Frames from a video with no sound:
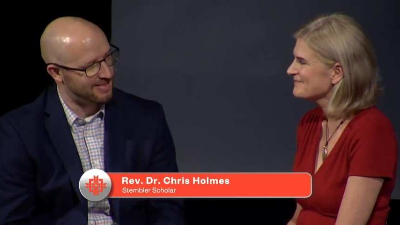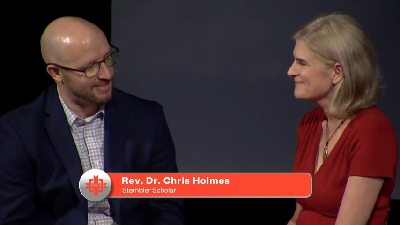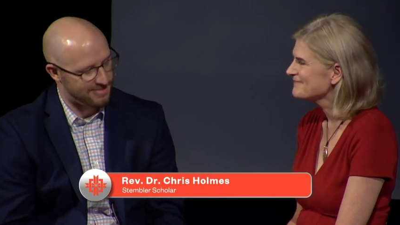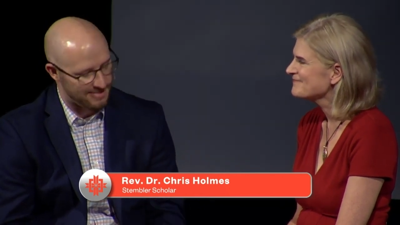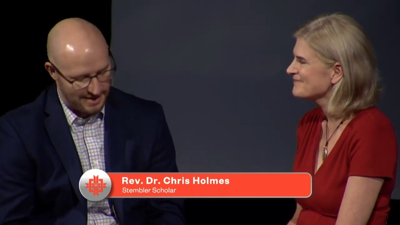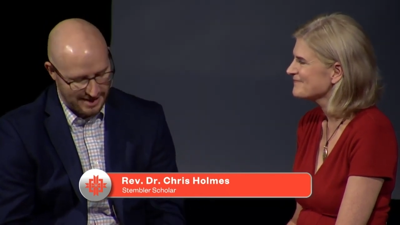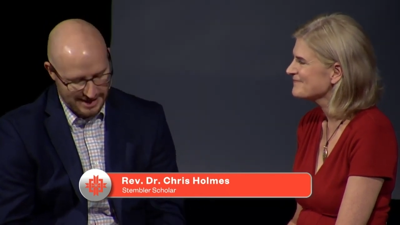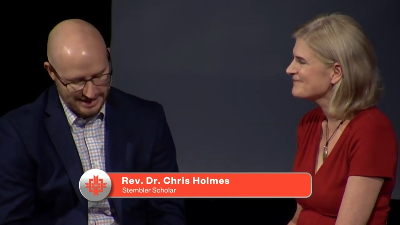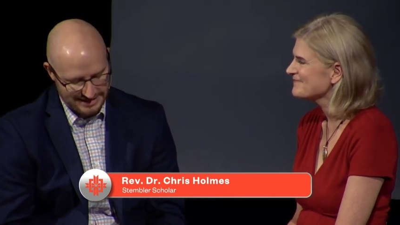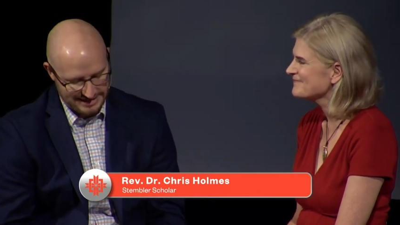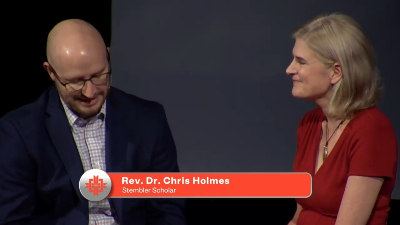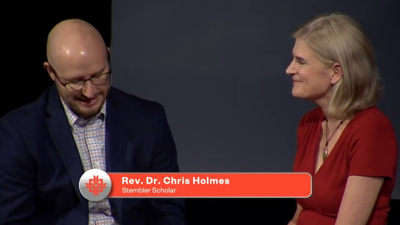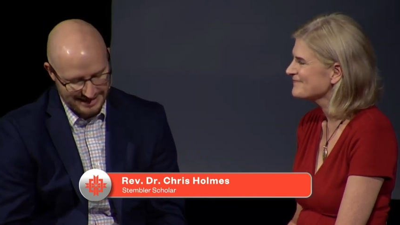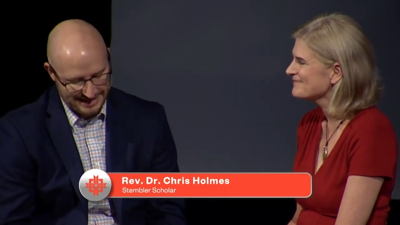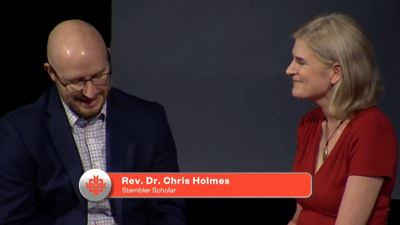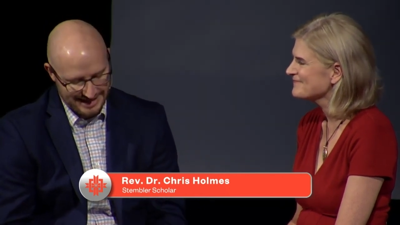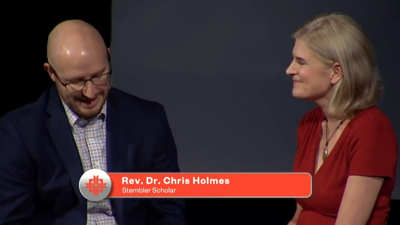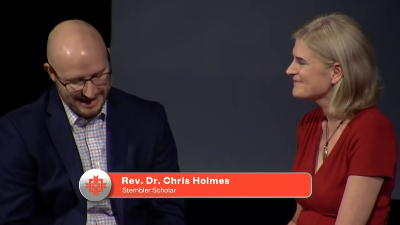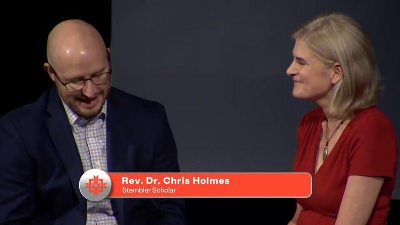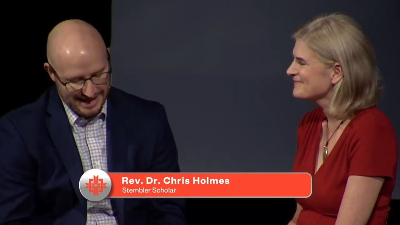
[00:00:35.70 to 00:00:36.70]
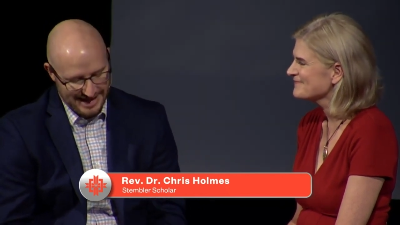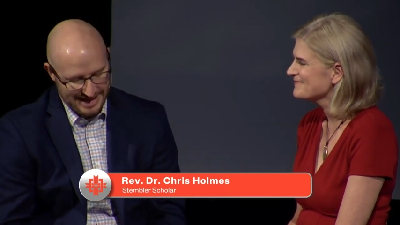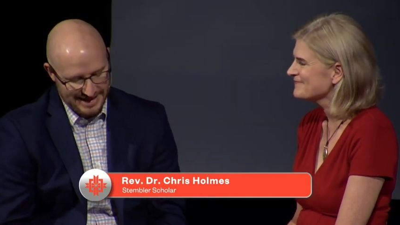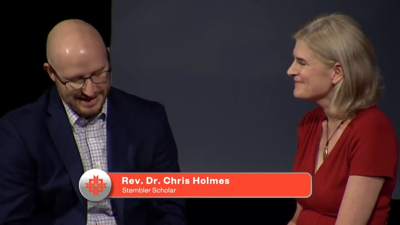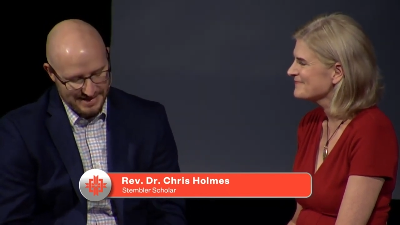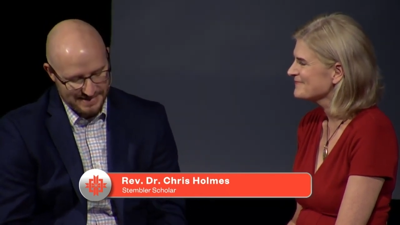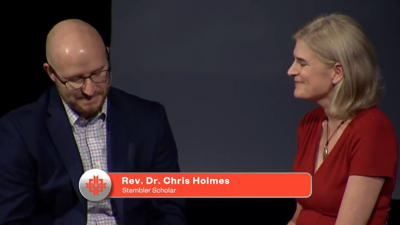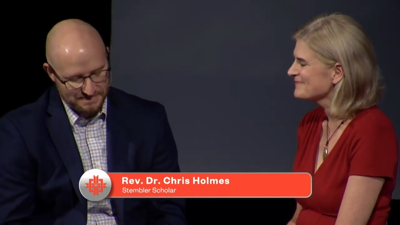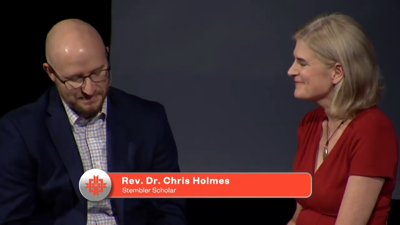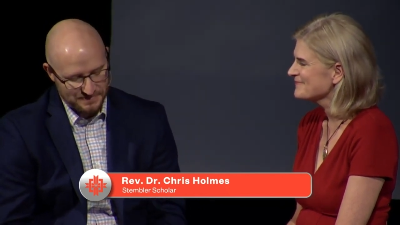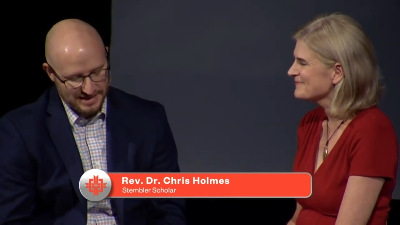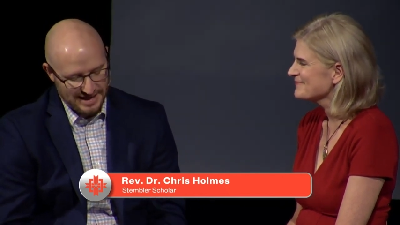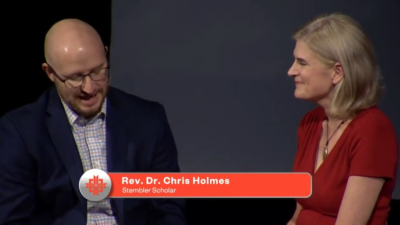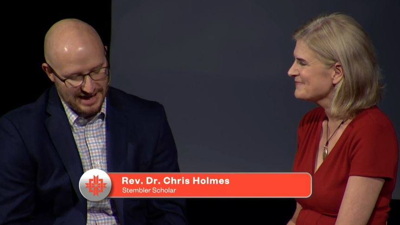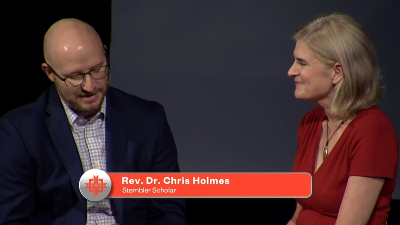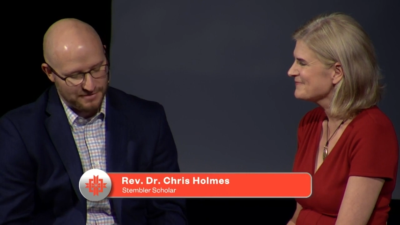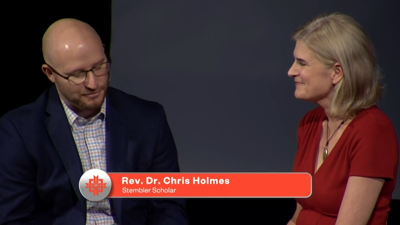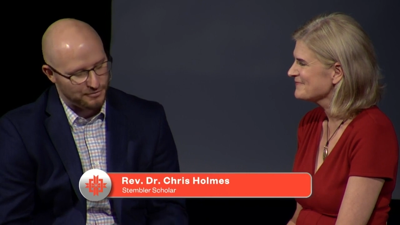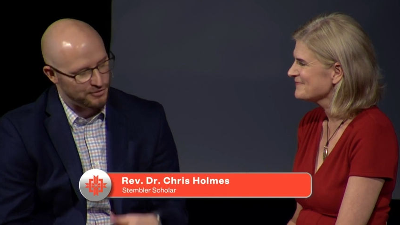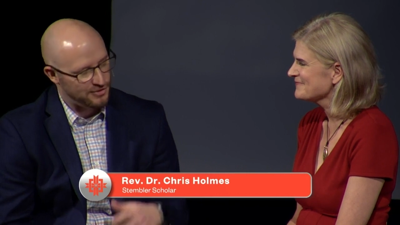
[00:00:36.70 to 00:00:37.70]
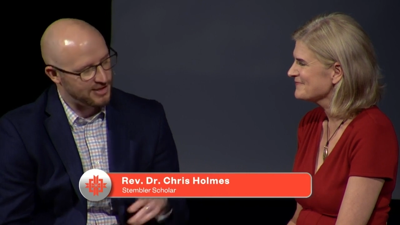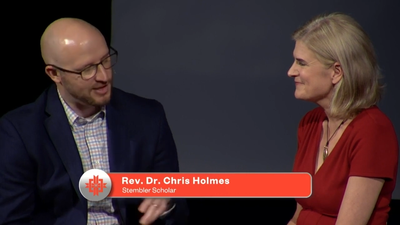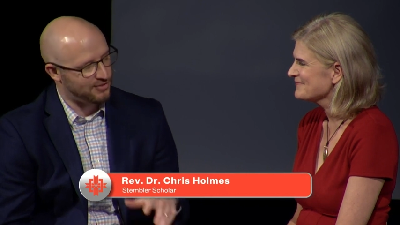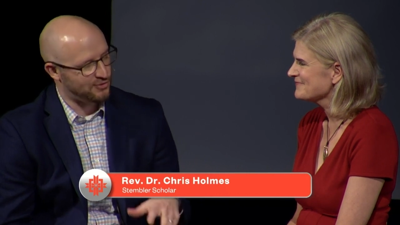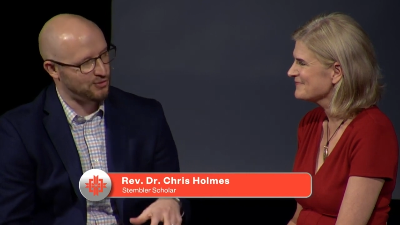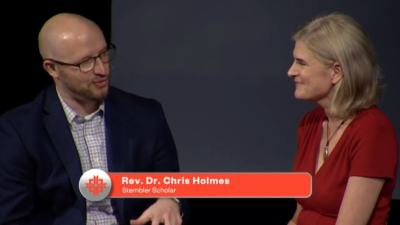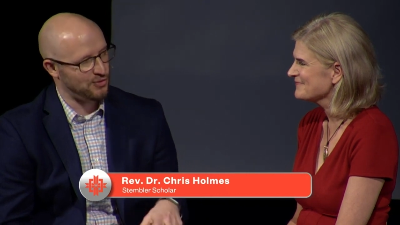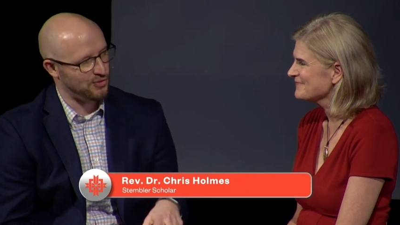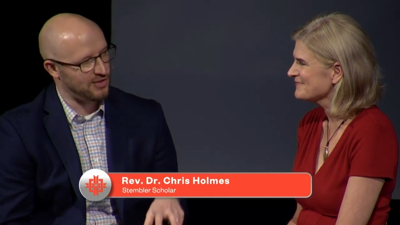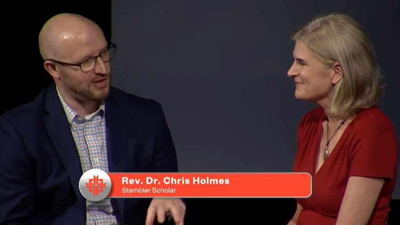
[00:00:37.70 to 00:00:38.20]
Speaker 1: and thought. Um, and for this,